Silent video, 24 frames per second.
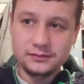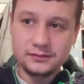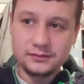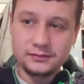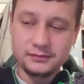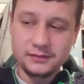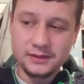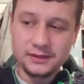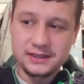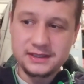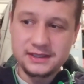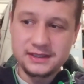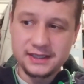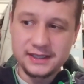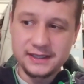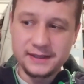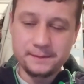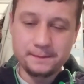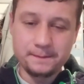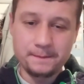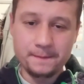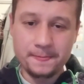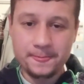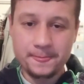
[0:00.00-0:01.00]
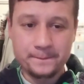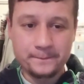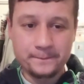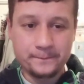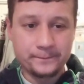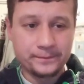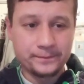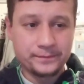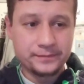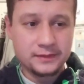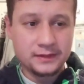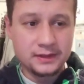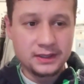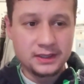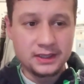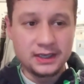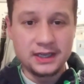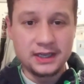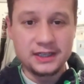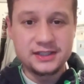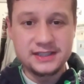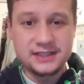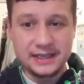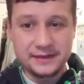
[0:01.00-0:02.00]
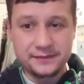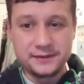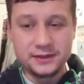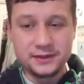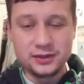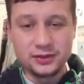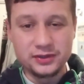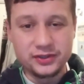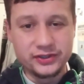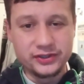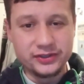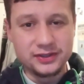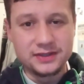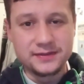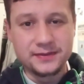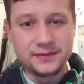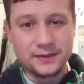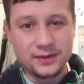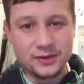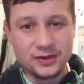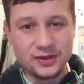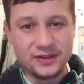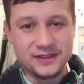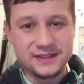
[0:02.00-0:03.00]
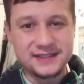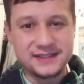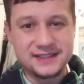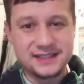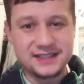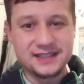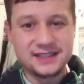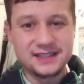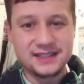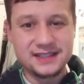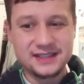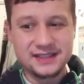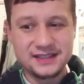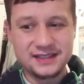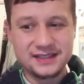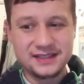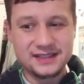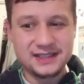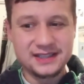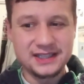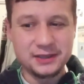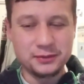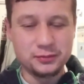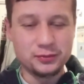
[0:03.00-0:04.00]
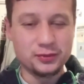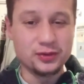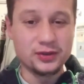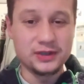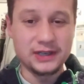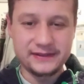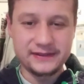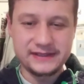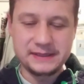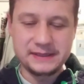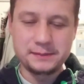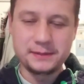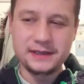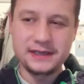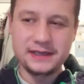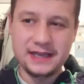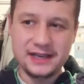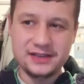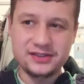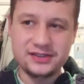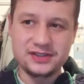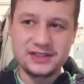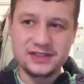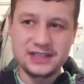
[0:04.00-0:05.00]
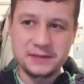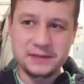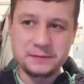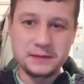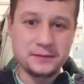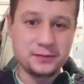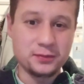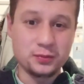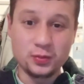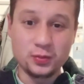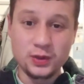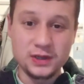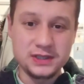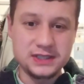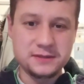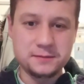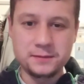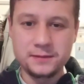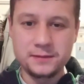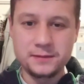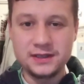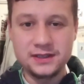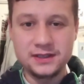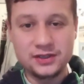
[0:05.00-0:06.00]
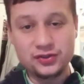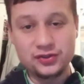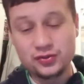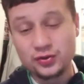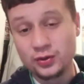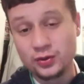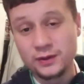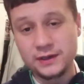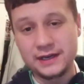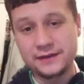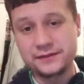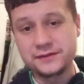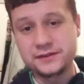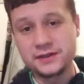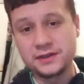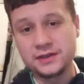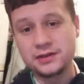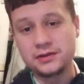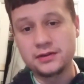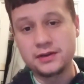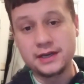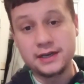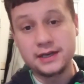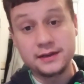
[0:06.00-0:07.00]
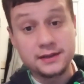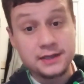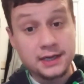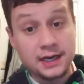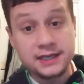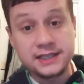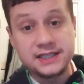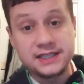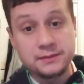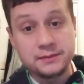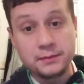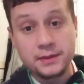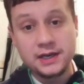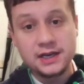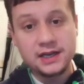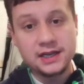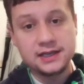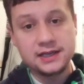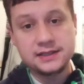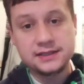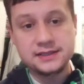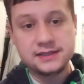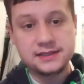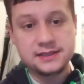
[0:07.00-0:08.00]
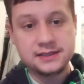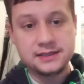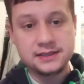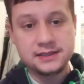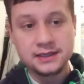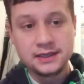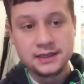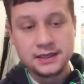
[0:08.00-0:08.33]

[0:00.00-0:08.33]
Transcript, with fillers: But, um, yeah, it's definitely good news for us that wouldn't have to play extra time if it was to be drawn after uh, ninety minutes.